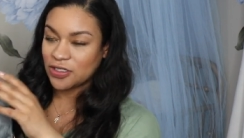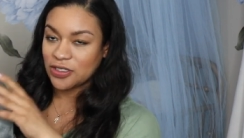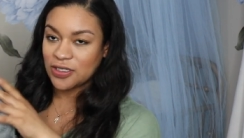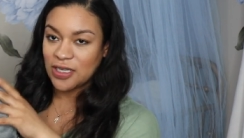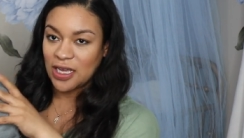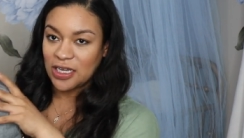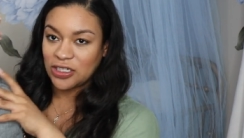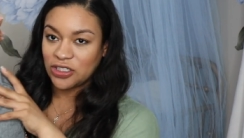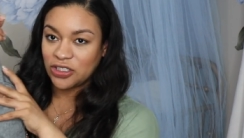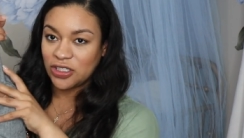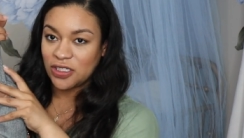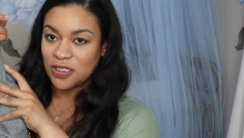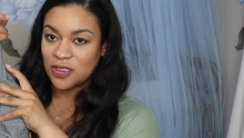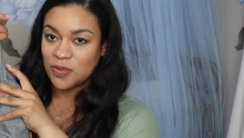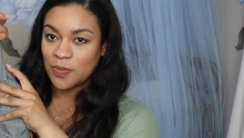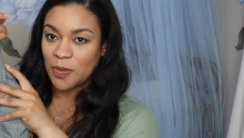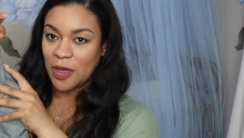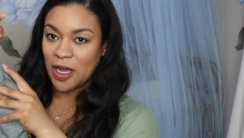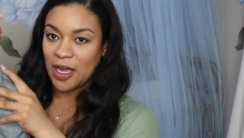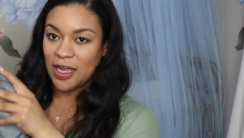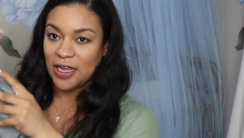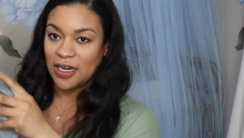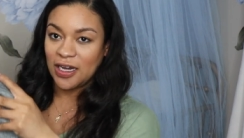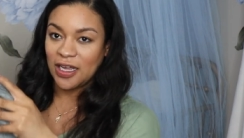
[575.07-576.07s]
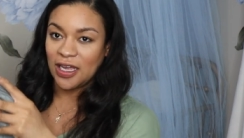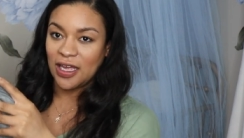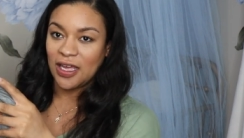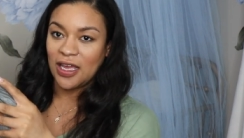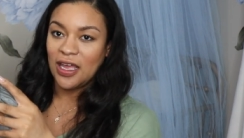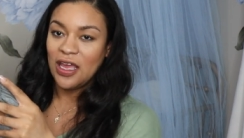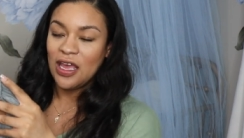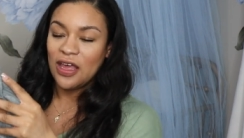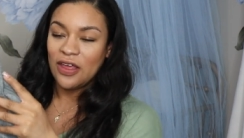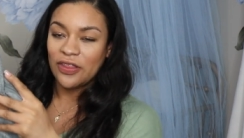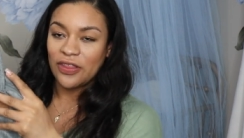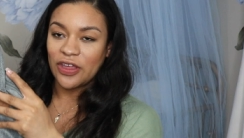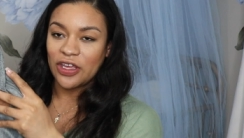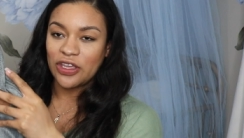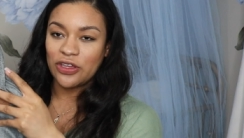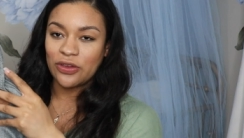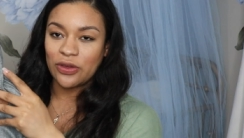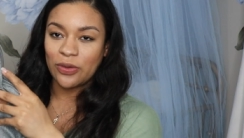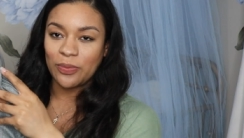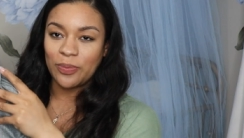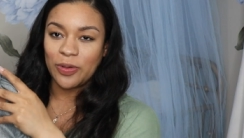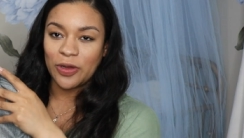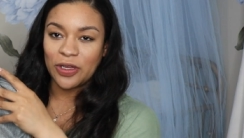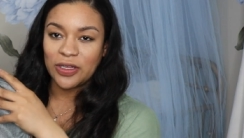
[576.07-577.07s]
there's actually a spot in it that you
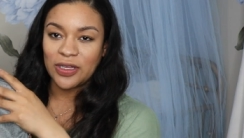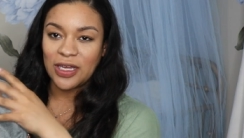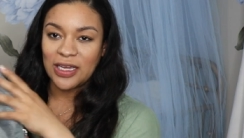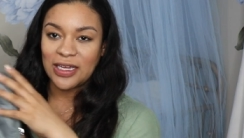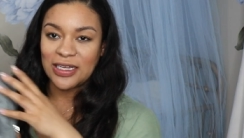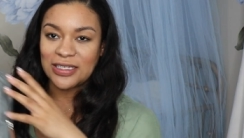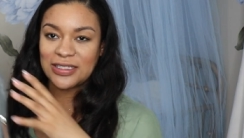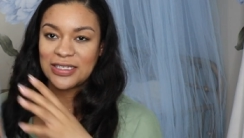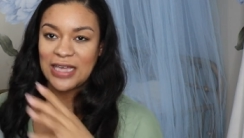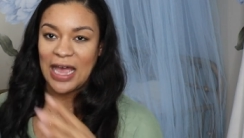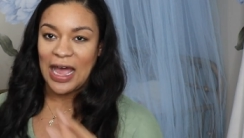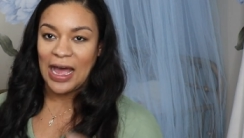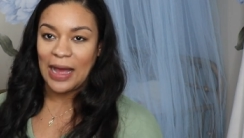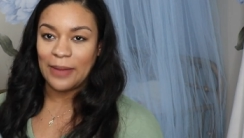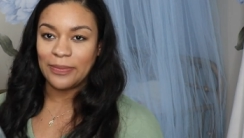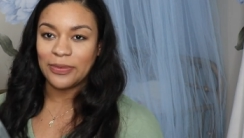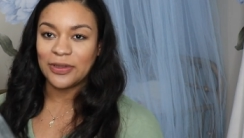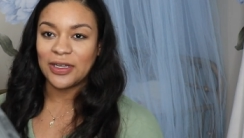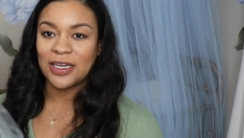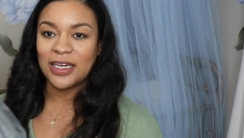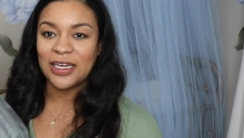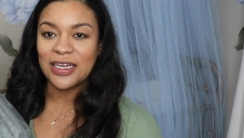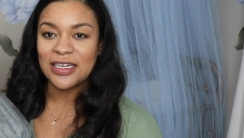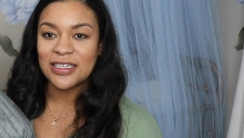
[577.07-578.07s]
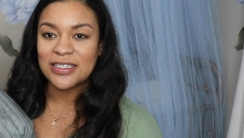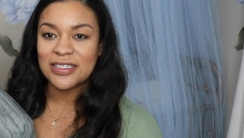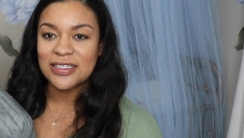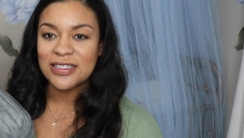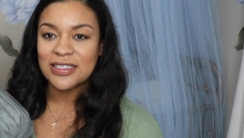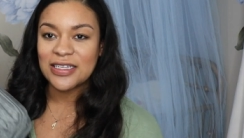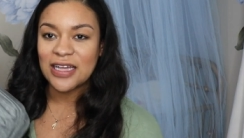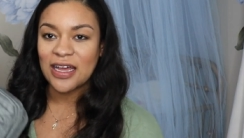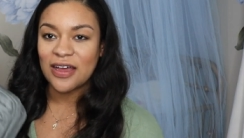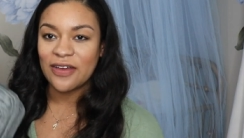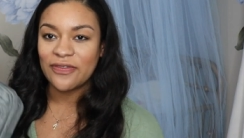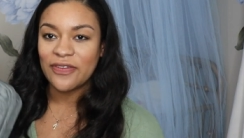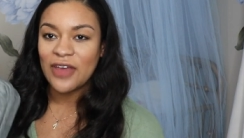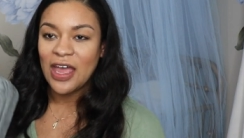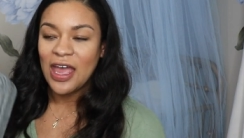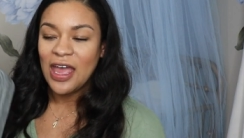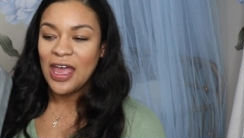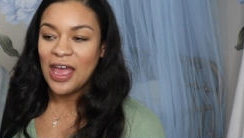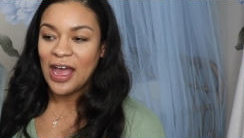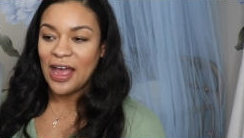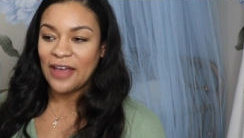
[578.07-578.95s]
can put like a tablet and stuff.